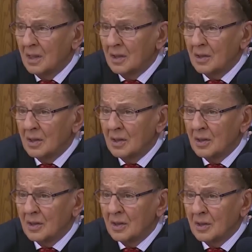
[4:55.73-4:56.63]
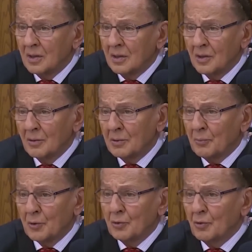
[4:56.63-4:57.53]
his mom's name. So
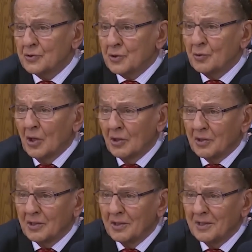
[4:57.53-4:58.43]
every ticket that he, his